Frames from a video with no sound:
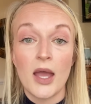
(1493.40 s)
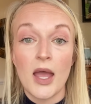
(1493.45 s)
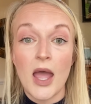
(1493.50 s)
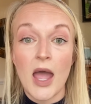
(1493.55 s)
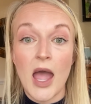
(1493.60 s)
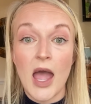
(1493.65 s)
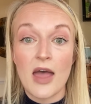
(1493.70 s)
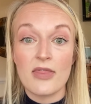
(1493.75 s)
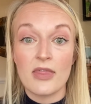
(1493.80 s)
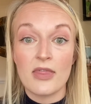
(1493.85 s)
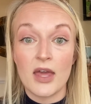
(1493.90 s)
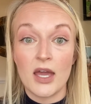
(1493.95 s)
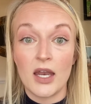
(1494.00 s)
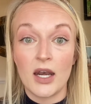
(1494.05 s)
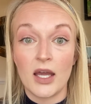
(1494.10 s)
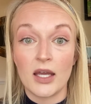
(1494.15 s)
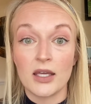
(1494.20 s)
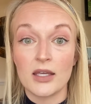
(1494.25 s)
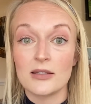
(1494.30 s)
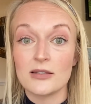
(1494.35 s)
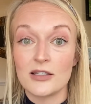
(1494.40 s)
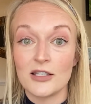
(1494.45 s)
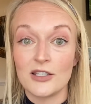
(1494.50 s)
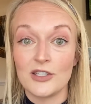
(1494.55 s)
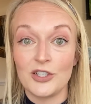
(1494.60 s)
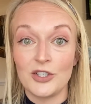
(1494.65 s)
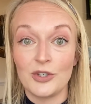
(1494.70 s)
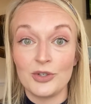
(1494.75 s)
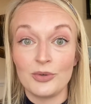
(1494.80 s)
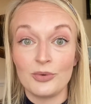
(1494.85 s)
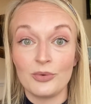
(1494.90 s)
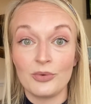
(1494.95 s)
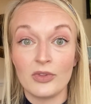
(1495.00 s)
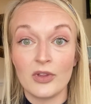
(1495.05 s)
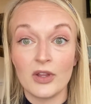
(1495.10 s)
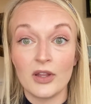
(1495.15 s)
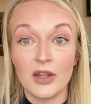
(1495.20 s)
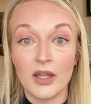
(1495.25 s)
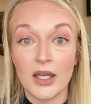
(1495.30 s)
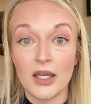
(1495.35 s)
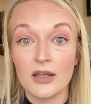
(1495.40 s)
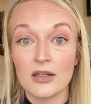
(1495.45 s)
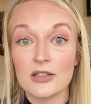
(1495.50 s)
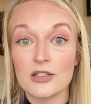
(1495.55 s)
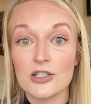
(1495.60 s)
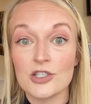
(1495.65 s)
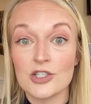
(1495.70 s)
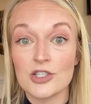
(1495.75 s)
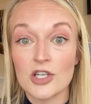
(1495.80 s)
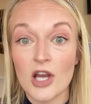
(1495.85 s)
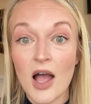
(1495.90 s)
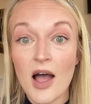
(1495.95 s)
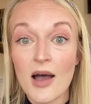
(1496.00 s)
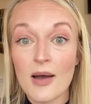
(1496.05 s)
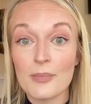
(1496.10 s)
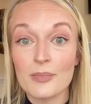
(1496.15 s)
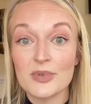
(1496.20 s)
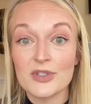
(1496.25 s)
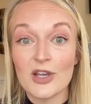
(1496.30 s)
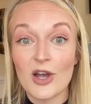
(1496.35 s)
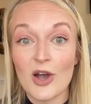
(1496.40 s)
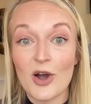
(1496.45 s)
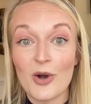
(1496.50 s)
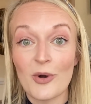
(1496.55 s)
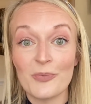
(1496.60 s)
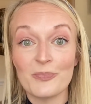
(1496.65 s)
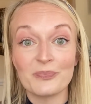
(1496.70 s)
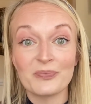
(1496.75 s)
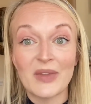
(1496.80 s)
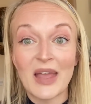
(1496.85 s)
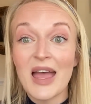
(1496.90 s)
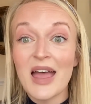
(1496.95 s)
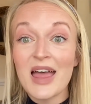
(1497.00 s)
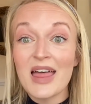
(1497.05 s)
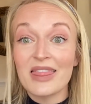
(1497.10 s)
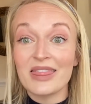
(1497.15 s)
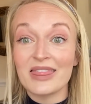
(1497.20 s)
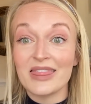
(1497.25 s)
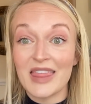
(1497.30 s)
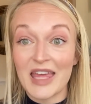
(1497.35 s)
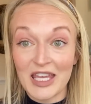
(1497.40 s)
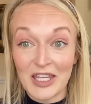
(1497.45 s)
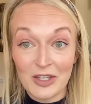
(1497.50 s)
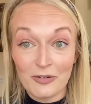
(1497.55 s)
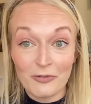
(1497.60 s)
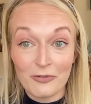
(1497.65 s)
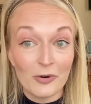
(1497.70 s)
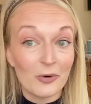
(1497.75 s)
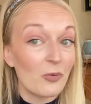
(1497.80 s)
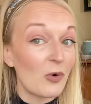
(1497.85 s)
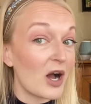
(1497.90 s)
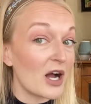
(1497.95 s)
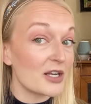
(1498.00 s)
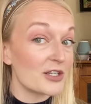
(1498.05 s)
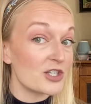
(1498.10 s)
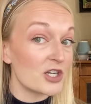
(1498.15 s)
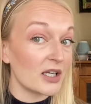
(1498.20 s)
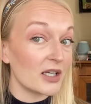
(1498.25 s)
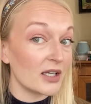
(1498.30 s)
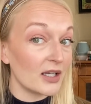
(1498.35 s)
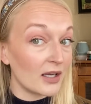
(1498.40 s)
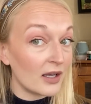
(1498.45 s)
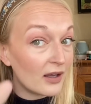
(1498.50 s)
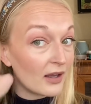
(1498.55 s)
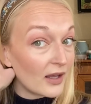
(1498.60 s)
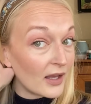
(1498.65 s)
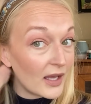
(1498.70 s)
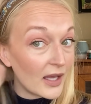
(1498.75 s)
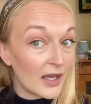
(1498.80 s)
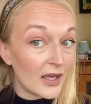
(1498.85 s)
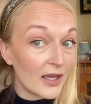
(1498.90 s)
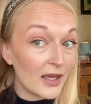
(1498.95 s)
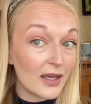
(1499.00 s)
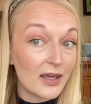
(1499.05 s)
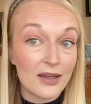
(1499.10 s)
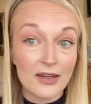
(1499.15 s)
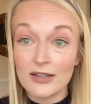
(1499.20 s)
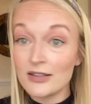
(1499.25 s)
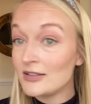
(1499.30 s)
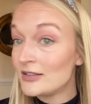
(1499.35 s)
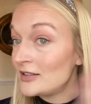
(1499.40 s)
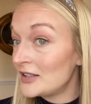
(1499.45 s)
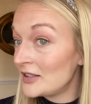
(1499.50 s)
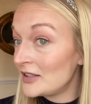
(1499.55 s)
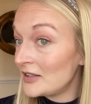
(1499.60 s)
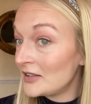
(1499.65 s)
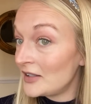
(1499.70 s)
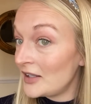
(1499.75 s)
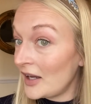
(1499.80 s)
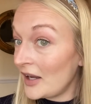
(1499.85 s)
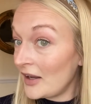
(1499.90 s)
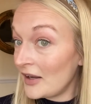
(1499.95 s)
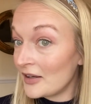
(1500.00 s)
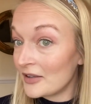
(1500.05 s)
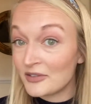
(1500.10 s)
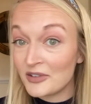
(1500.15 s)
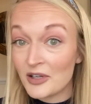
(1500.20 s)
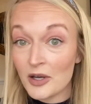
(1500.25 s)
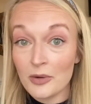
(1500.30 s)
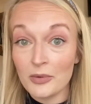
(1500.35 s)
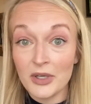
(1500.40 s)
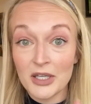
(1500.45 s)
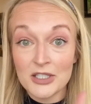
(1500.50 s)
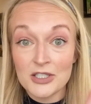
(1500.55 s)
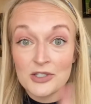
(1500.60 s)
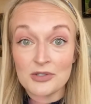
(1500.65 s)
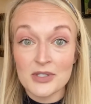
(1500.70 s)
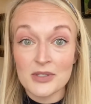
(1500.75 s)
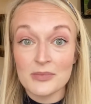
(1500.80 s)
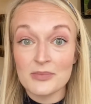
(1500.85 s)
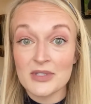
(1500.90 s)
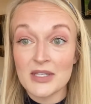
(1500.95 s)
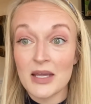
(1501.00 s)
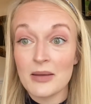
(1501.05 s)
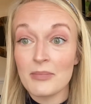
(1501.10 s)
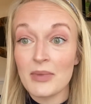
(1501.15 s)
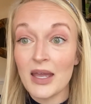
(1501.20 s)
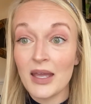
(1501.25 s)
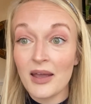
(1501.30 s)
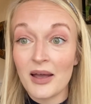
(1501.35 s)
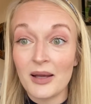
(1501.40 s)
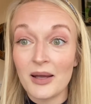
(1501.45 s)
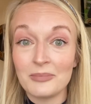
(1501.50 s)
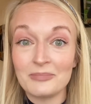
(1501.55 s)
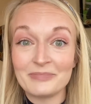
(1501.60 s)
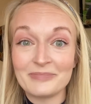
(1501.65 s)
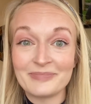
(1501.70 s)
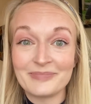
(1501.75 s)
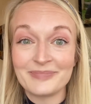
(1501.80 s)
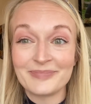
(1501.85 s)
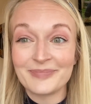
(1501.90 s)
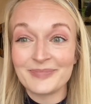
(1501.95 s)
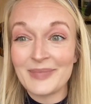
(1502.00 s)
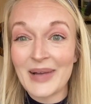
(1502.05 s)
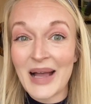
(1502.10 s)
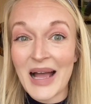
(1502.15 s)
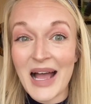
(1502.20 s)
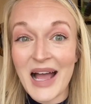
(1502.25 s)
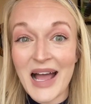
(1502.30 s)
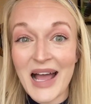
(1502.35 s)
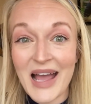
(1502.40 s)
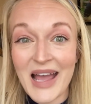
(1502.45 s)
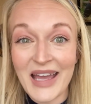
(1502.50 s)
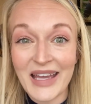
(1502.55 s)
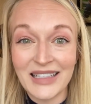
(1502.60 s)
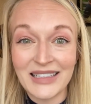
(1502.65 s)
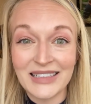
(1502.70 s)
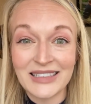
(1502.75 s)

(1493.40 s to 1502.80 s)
and then I can send you the link to shop. So thank you for watching, and yeah, go get you some Saint makeup. Bye.